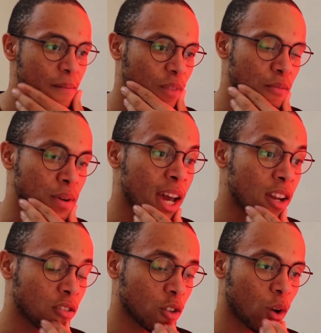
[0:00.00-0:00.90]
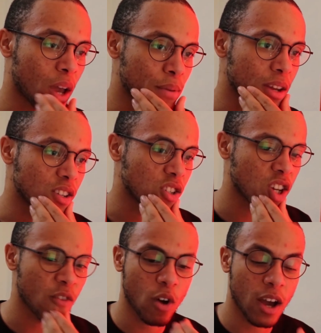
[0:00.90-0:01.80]
I've been headhunted quite a bit this
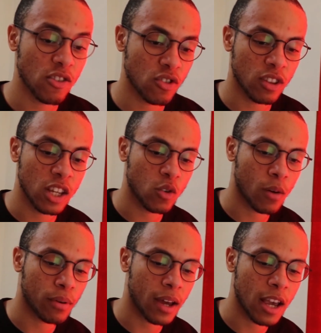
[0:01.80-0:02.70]
year. I actually need to apply.